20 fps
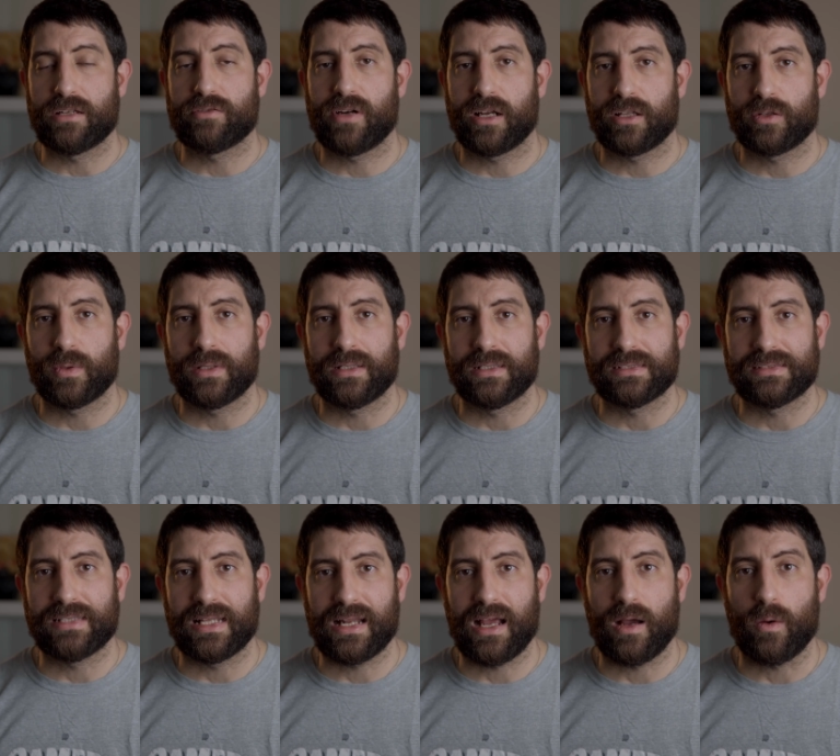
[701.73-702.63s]
try to
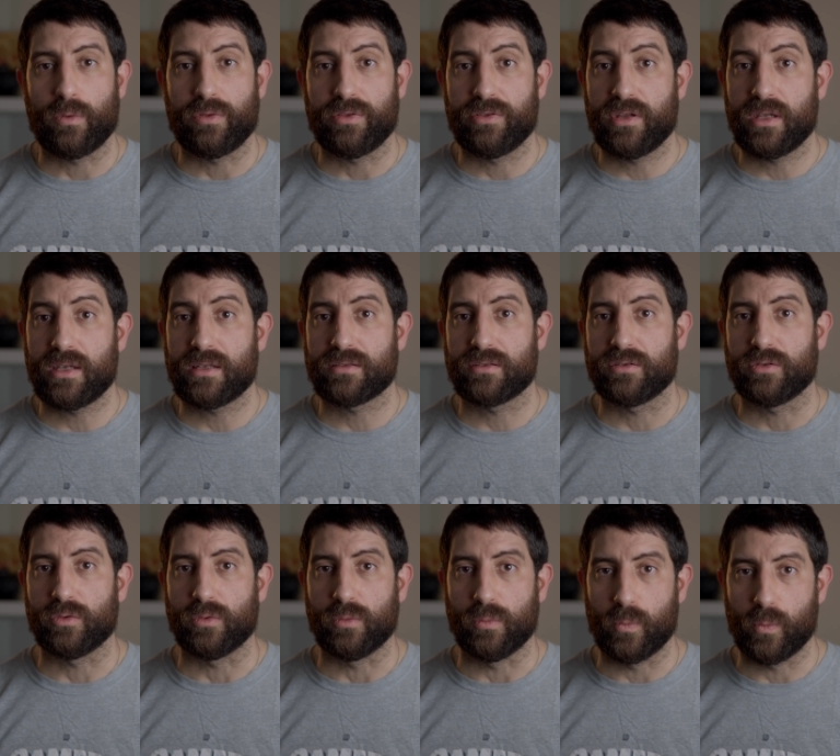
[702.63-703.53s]
understand how things
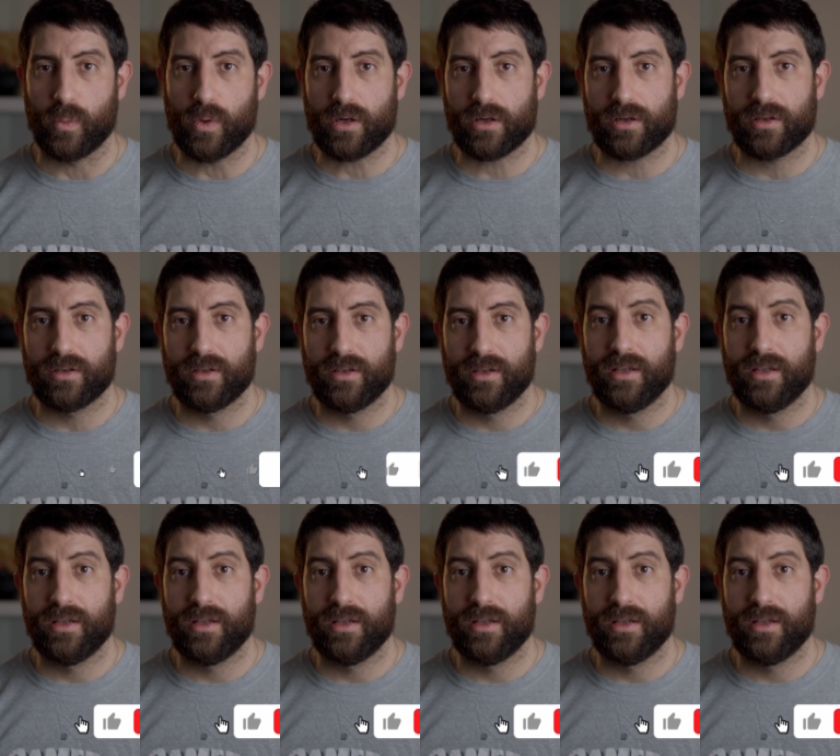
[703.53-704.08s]
do work.